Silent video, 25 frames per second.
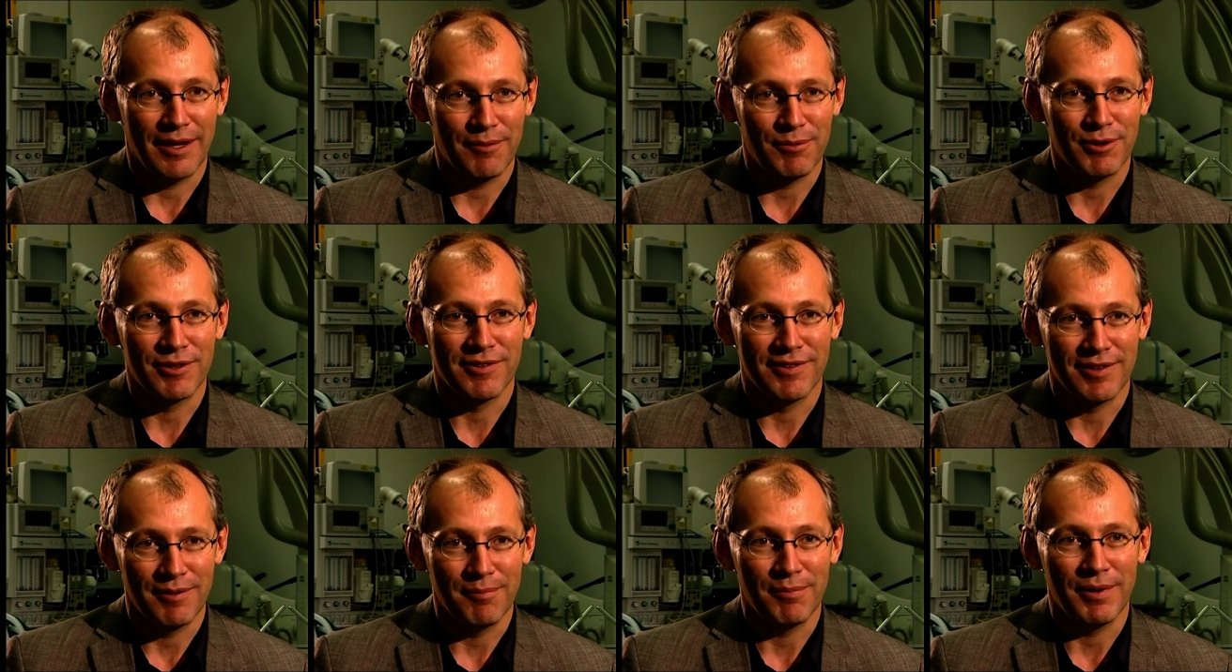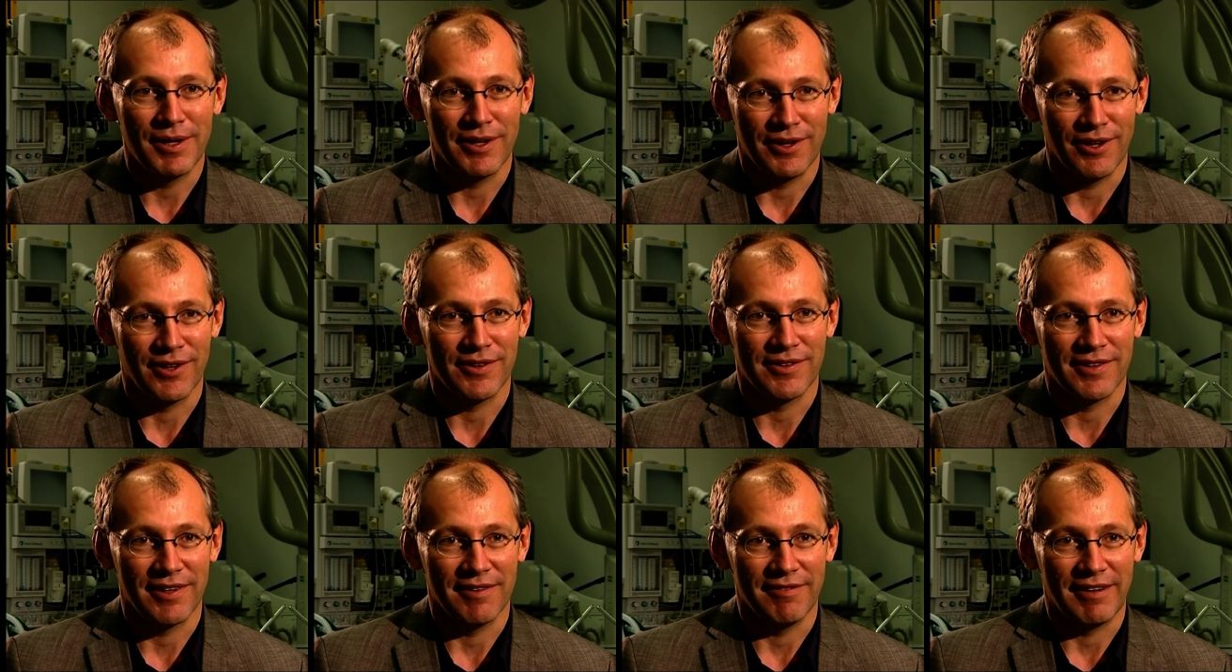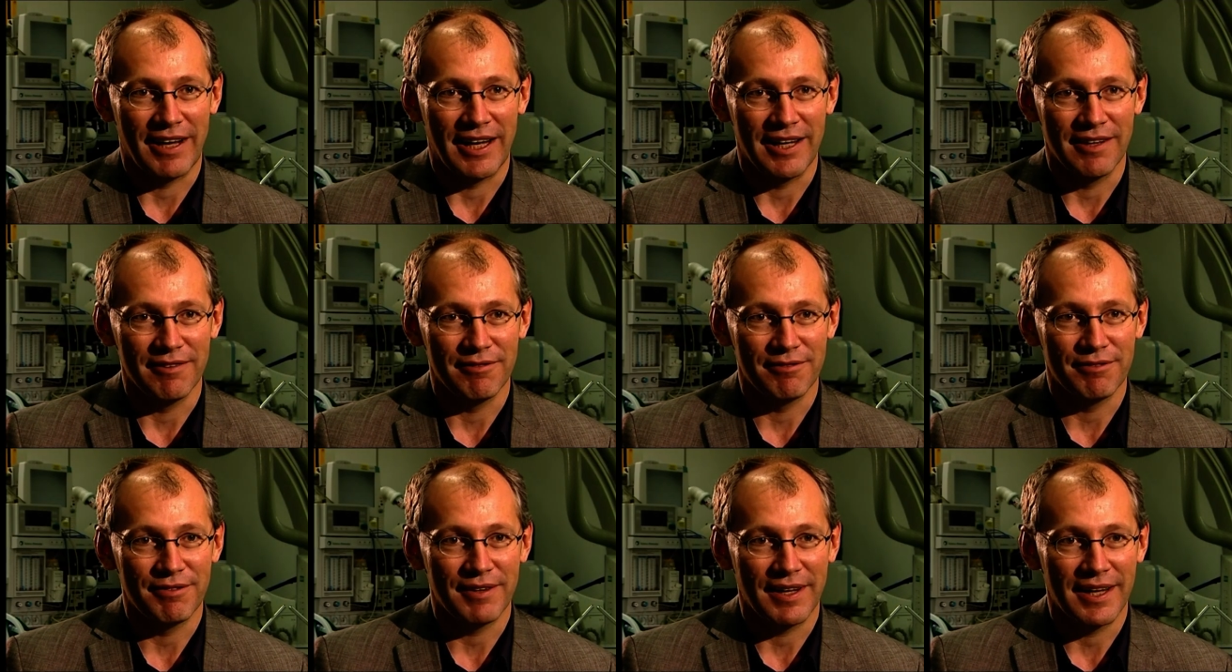they would simply not
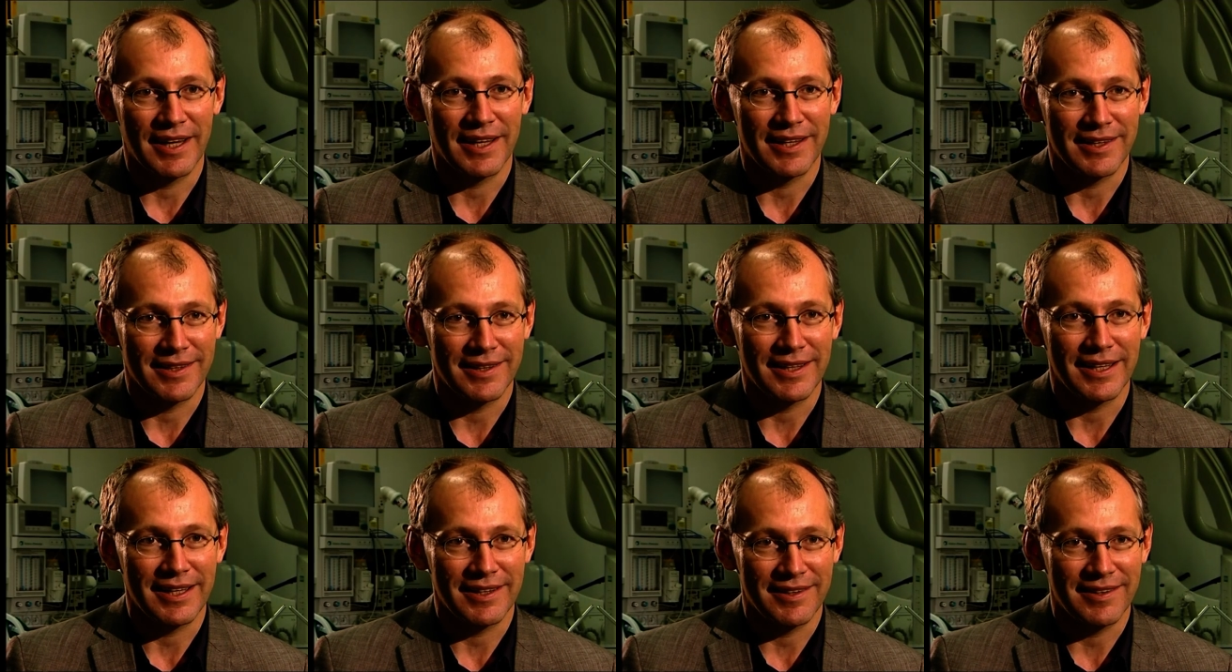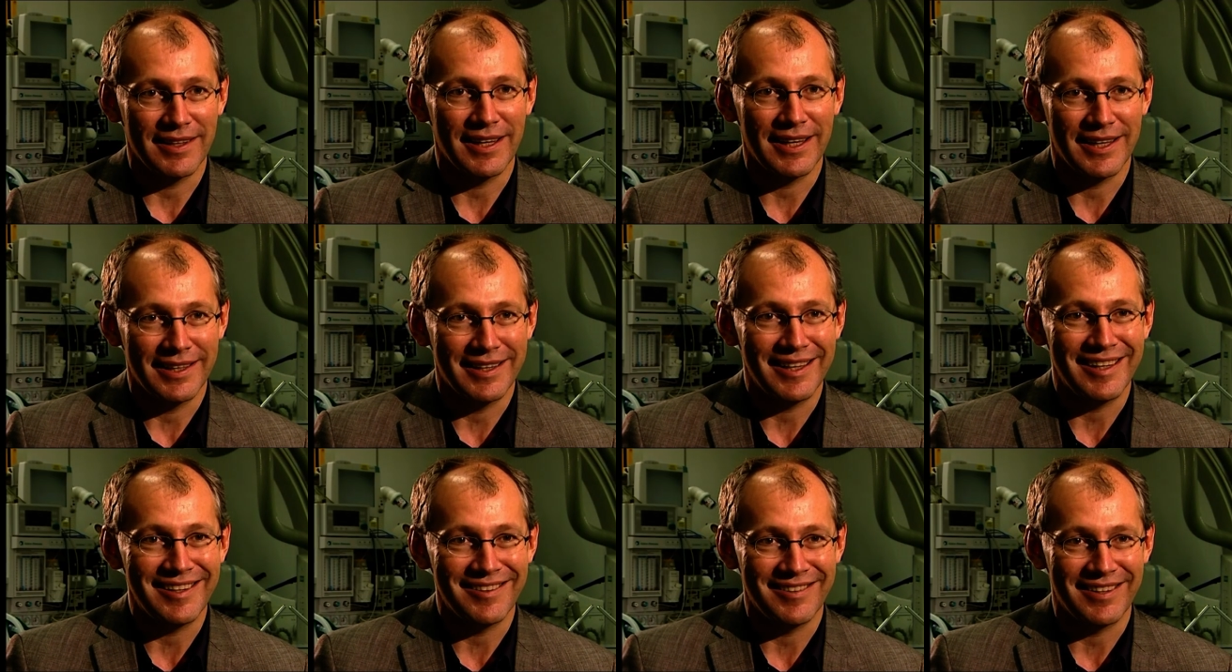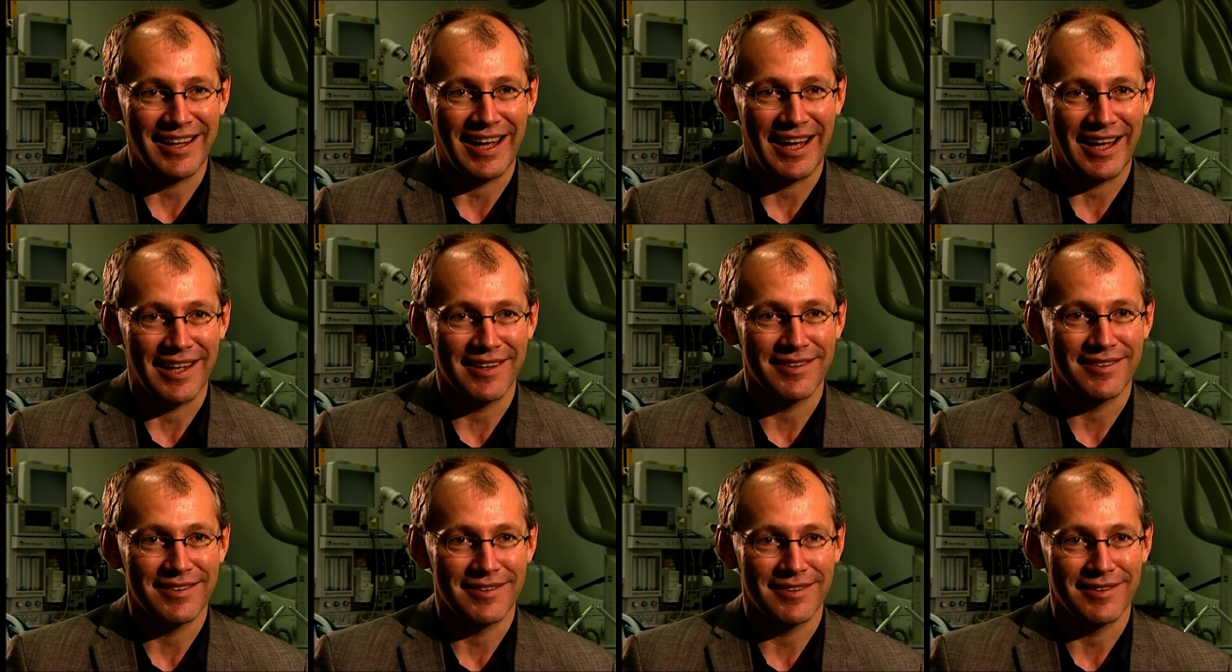survive. And it, it is
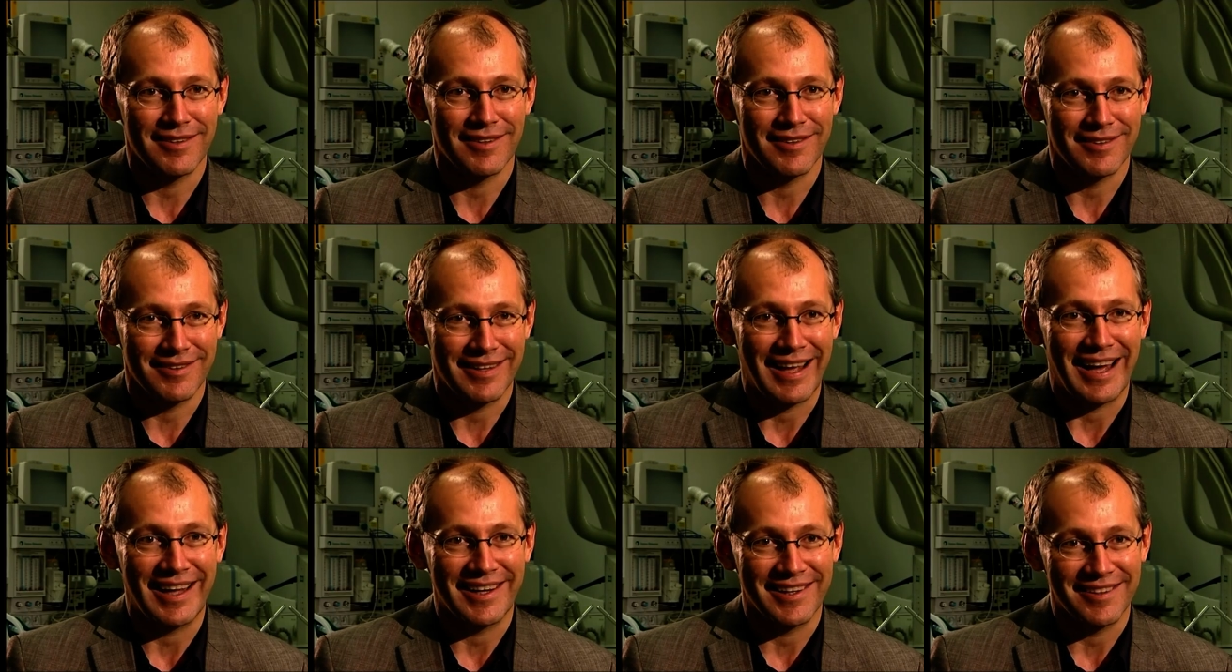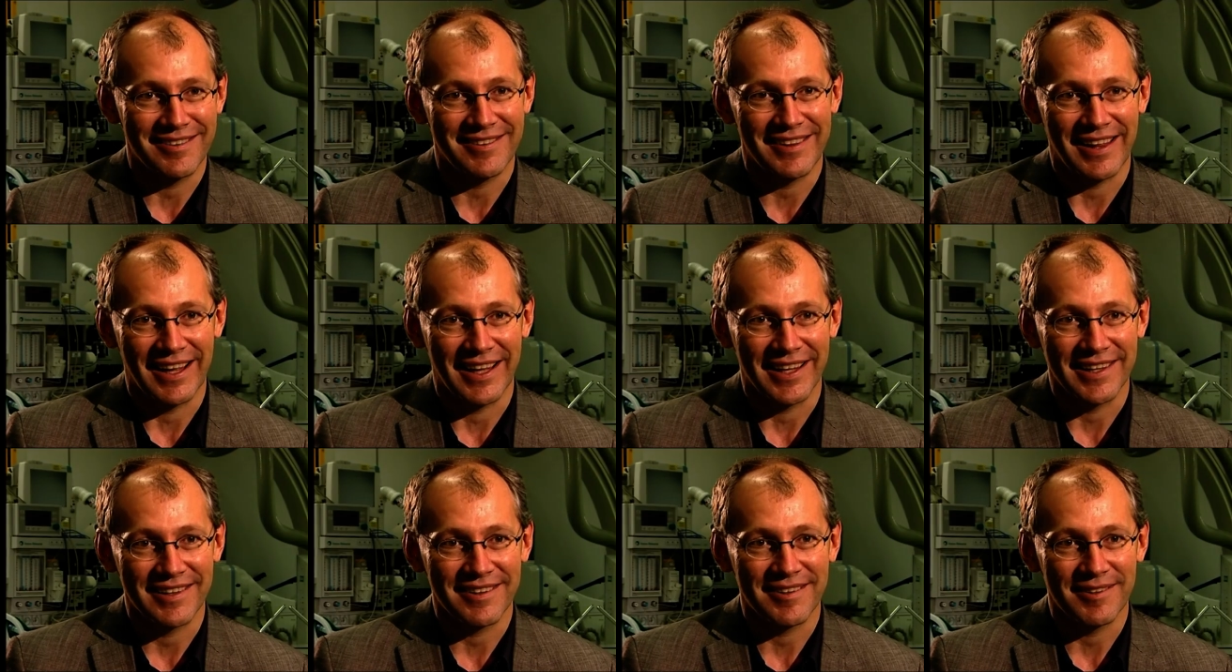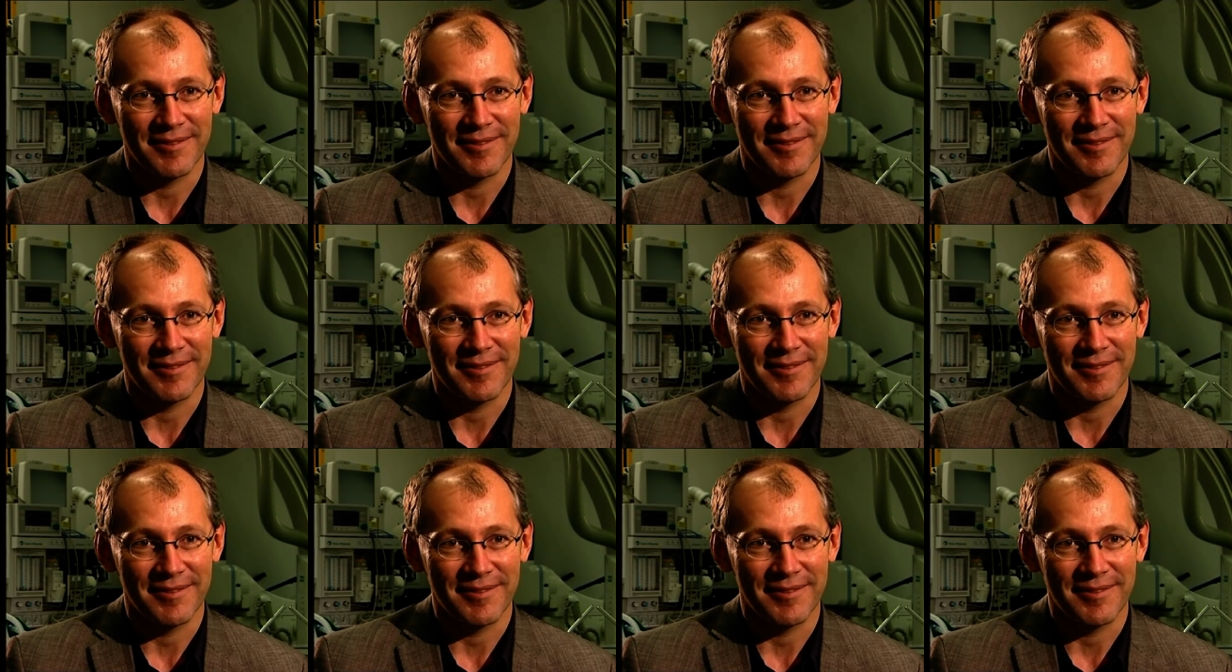as sad as that.